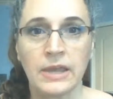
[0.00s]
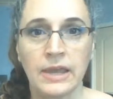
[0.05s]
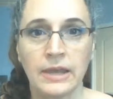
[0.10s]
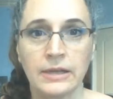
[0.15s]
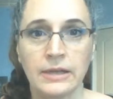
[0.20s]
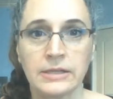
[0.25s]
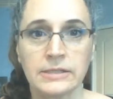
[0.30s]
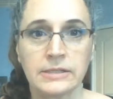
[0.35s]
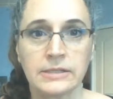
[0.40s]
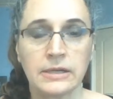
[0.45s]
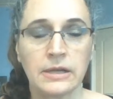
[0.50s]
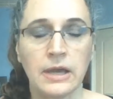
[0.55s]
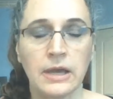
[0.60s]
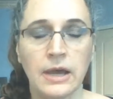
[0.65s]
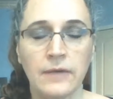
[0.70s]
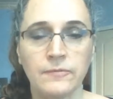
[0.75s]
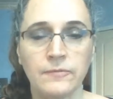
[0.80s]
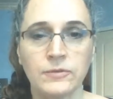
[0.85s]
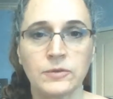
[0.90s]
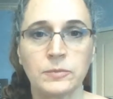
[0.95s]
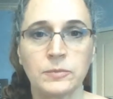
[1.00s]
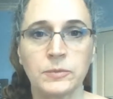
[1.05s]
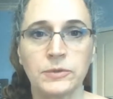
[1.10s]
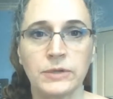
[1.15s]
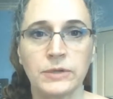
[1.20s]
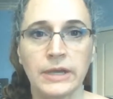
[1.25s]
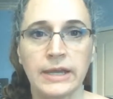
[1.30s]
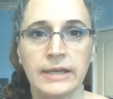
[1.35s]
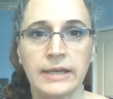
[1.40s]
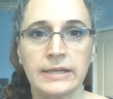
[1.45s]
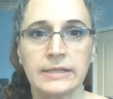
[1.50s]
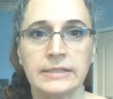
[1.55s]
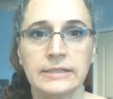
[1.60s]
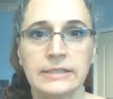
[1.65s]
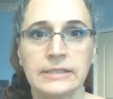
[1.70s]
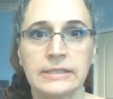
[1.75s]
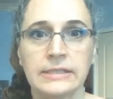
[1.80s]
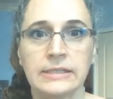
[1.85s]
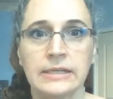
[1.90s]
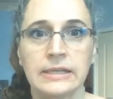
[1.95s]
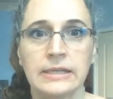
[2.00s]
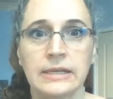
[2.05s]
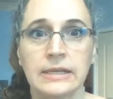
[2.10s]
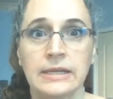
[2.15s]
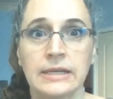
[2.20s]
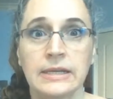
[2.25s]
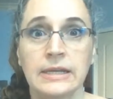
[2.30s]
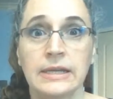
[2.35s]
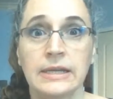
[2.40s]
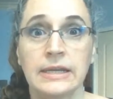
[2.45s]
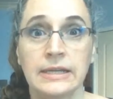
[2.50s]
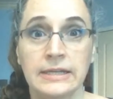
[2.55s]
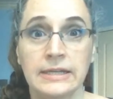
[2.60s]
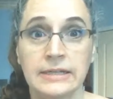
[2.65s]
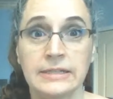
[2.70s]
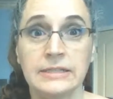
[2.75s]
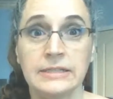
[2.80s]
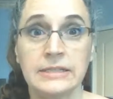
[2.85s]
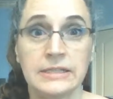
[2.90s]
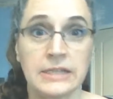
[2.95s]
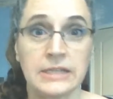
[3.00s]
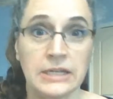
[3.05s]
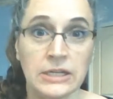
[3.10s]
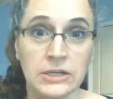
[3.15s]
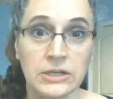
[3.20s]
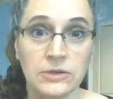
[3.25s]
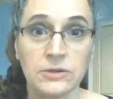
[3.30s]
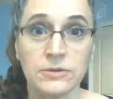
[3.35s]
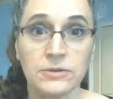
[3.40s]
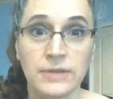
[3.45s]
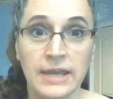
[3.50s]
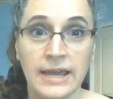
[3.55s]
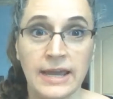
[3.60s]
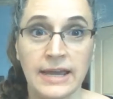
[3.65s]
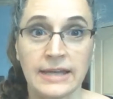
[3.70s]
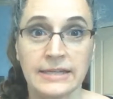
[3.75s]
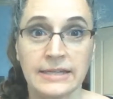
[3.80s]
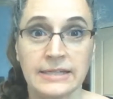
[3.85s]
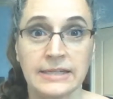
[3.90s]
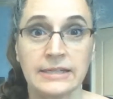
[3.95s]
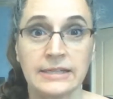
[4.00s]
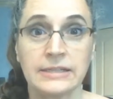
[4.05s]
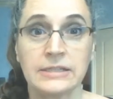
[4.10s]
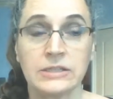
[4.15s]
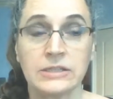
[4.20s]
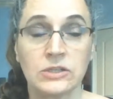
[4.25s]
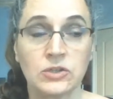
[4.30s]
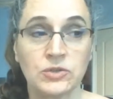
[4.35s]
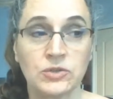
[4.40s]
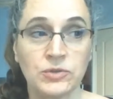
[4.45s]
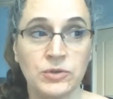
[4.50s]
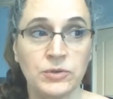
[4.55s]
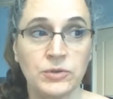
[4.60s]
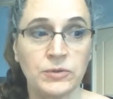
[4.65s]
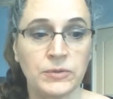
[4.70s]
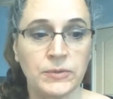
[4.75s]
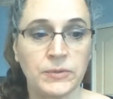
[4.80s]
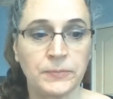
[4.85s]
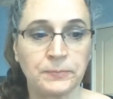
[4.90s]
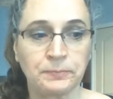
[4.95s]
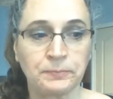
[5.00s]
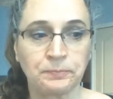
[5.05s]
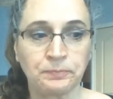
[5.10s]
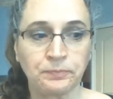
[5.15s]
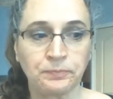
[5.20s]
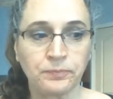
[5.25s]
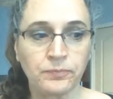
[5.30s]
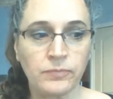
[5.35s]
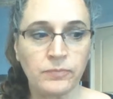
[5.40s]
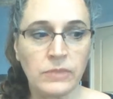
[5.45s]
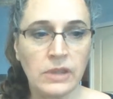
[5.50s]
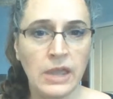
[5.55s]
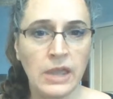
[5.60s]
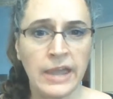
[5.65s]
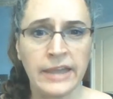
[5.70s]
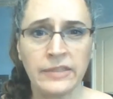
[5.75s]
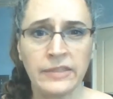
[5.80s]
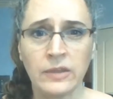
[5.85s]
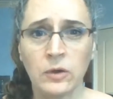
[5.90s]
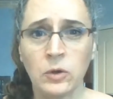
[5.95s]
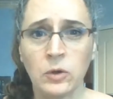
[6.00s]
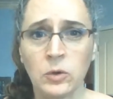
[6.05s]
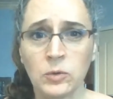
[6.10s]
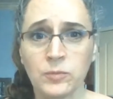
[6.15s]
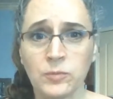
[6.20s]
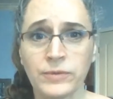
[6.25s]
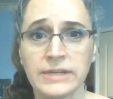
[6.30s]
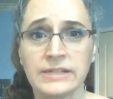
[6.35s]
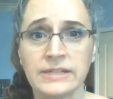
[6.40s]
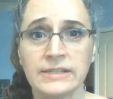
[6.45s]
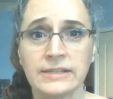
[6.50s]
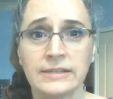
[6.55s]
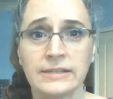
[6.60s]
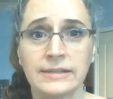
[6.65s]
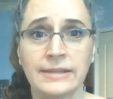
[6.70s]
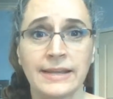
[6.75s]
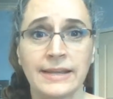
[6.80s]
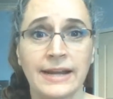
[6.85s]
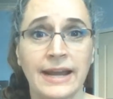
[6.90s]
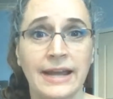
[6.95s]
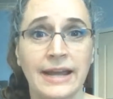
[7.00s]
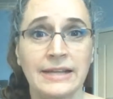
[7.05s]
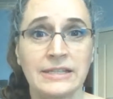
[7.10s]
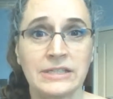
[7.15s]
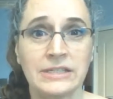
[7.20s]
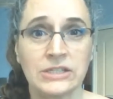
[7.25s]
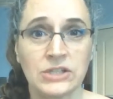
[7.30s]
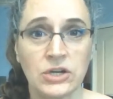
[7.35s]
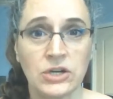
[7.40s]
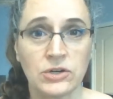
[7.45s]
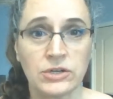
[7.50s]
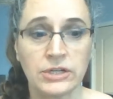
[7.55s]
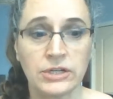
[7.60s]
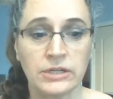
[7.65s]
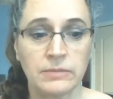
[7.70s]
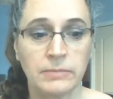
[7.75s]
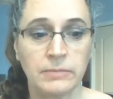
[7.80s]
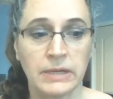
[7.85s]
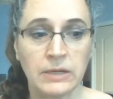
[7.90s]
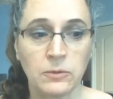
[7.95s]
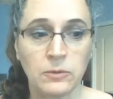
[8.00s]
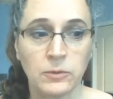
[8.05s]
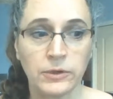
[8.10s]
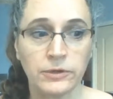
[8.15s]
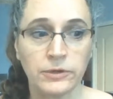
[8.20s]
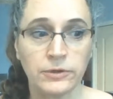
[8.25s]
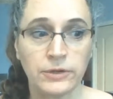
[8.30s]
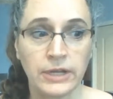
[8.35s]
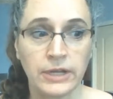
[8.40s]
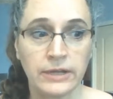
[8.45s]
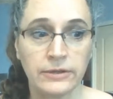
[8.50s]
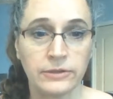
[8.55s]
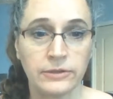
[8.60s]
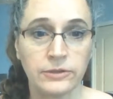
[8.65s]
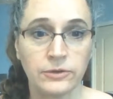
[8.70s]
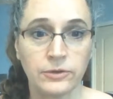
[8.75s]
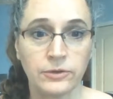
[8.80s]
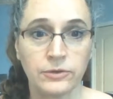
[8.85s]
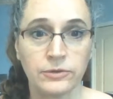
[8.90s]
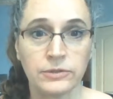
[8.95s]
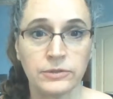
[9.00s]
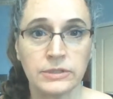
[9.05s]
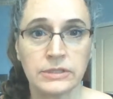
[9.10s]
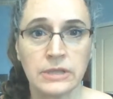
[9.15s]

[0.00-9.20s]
And as uncomfortable as it is to hear that, it's the truth. And the whole reason that I started Pink Warrior Calendar Girls